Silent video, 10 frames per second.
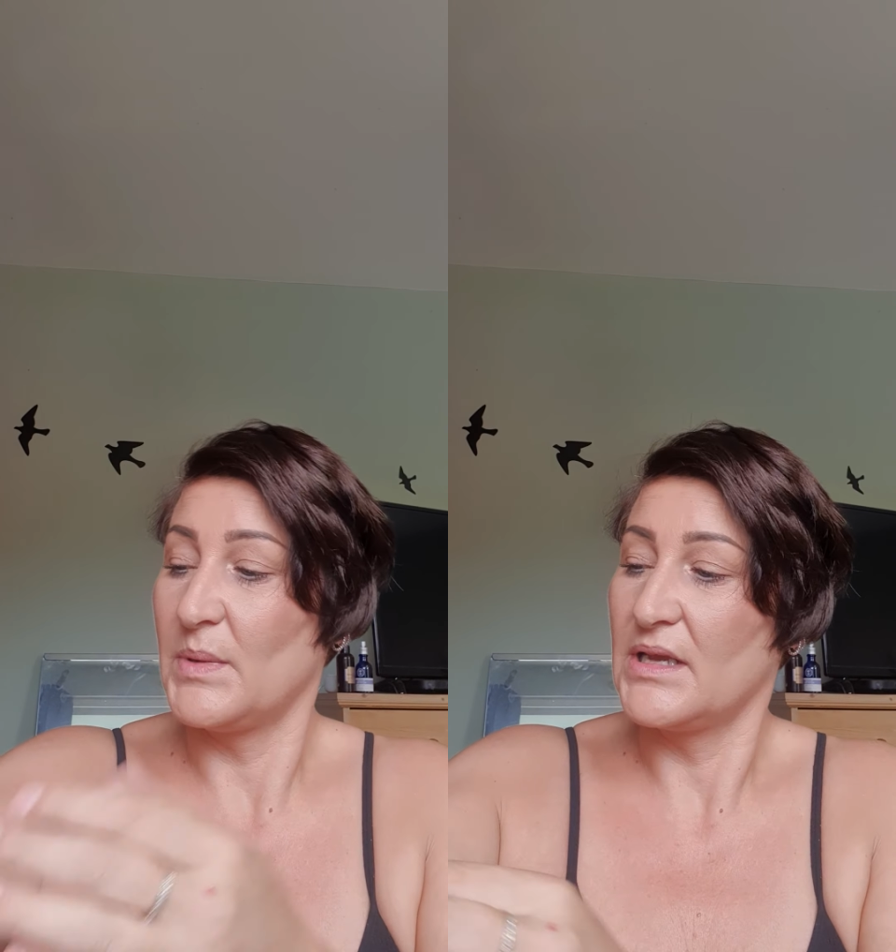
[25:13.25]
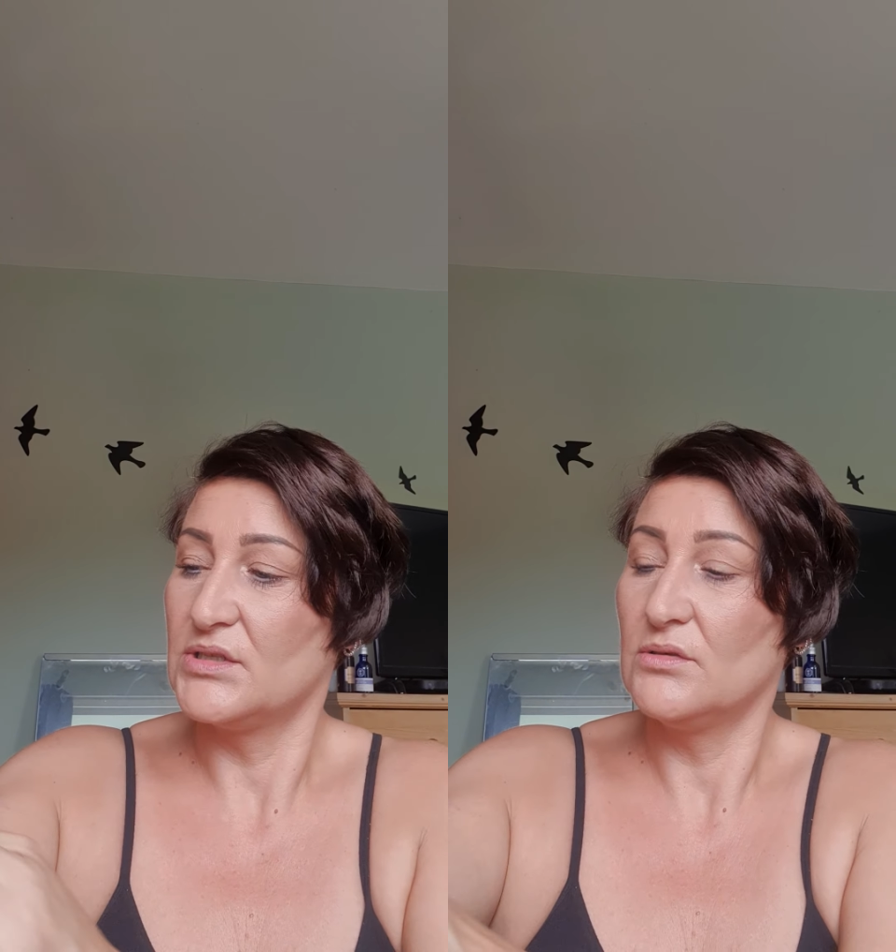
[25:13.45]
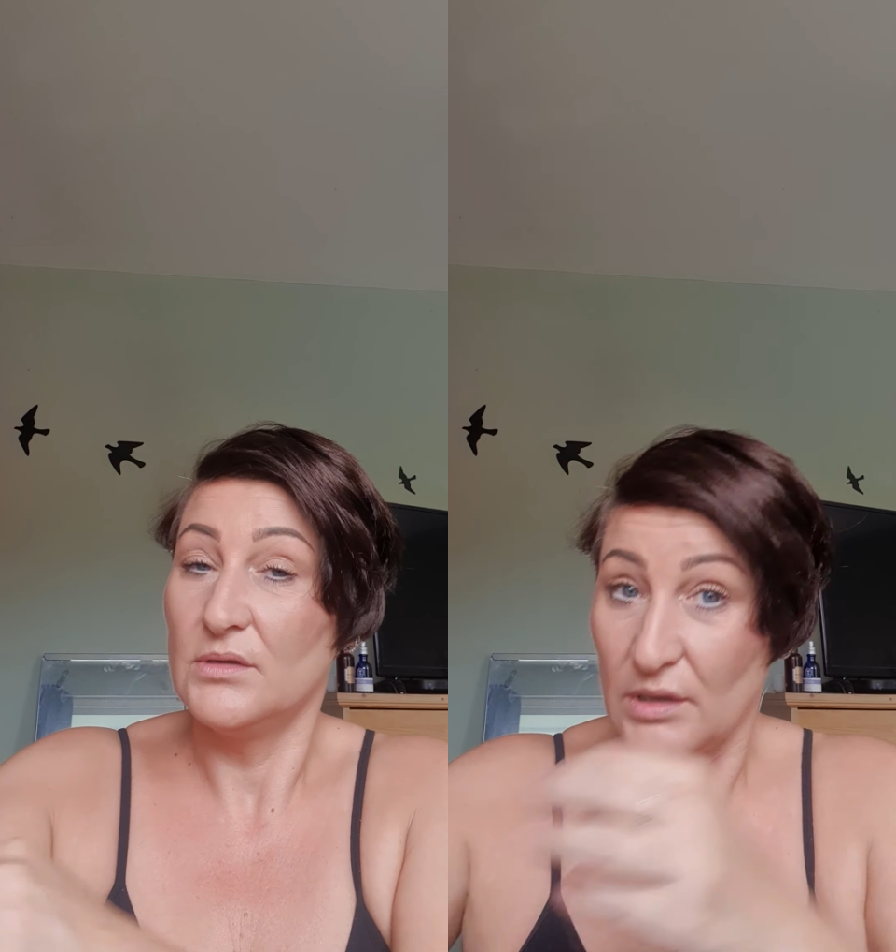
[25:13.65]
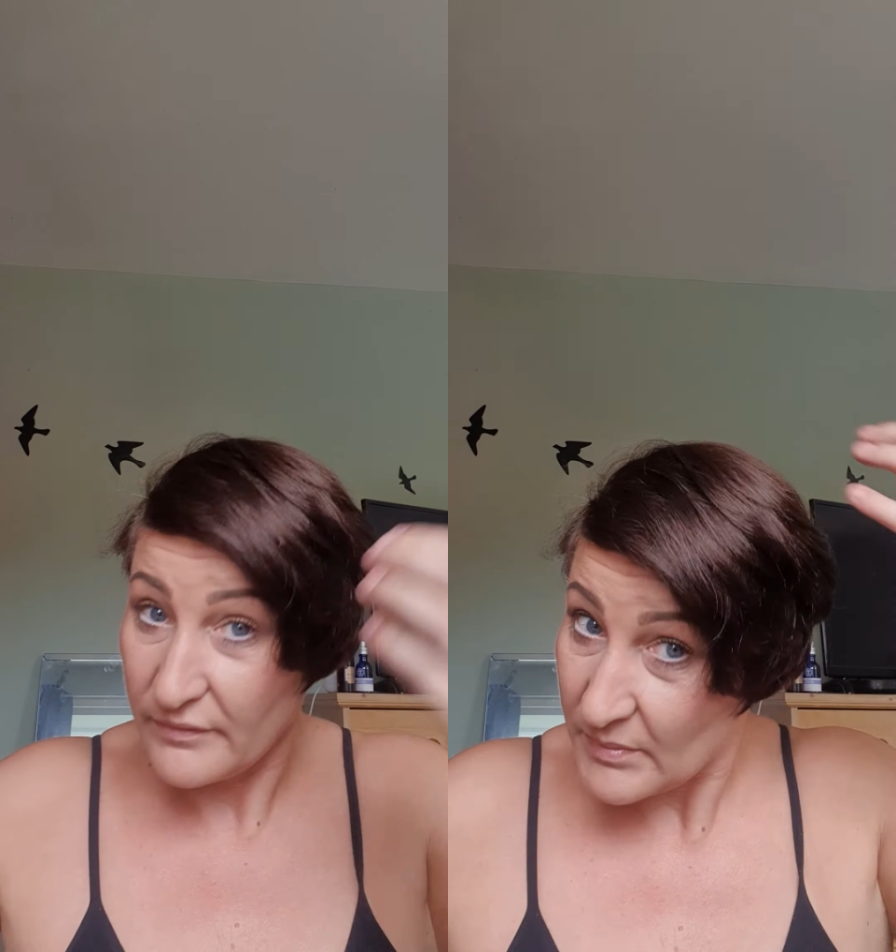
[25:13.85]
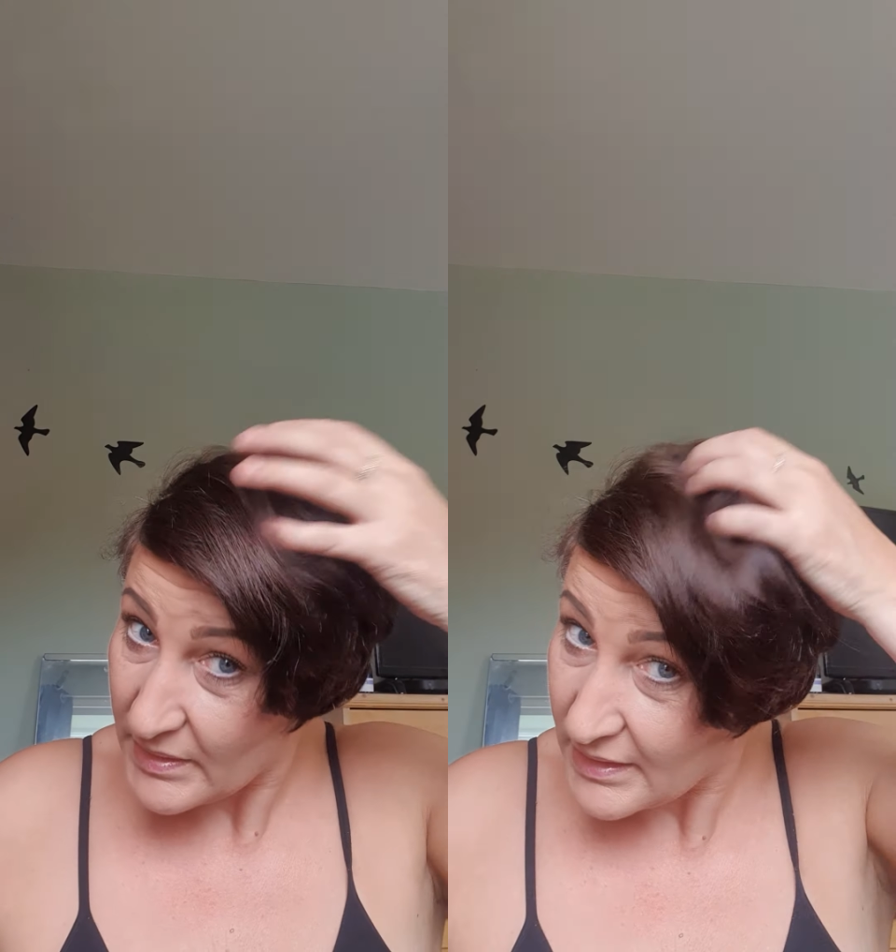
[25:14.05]
splashed all
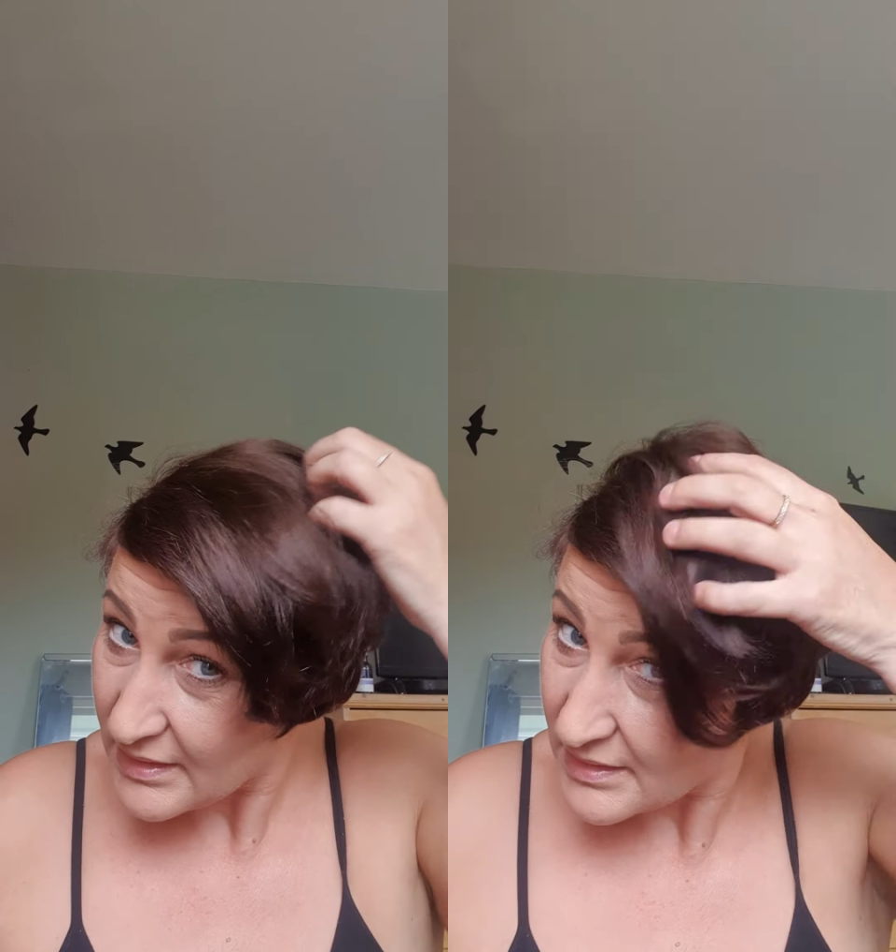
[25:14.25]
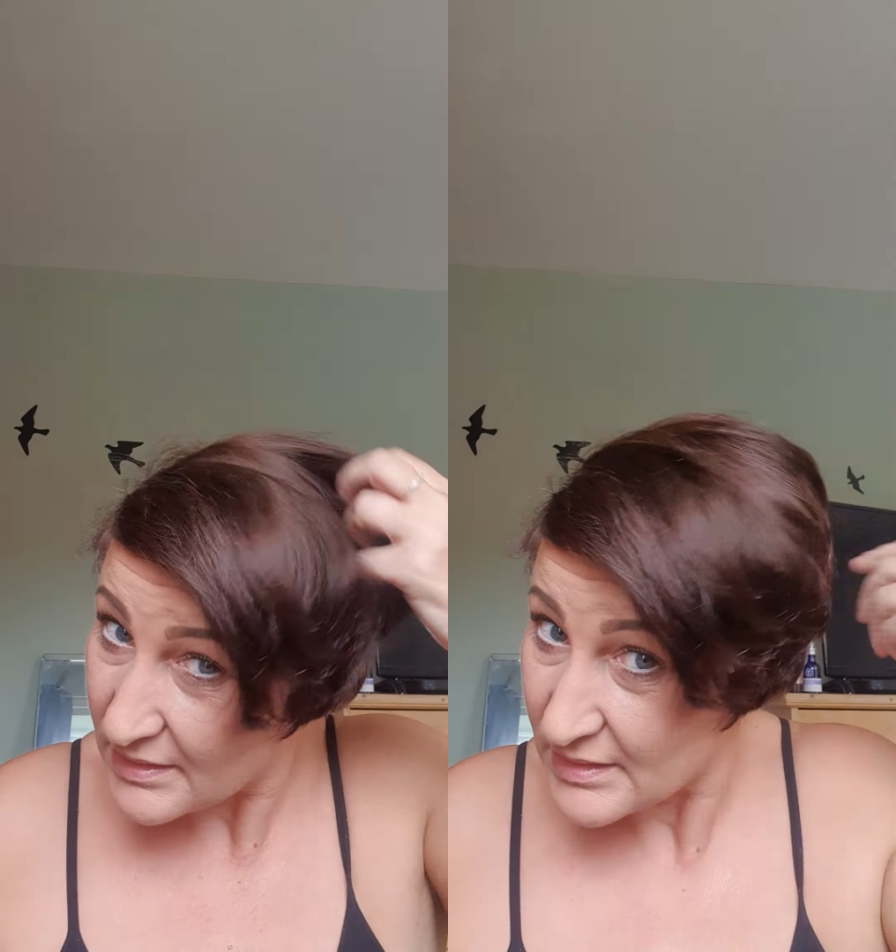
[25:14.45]
over me.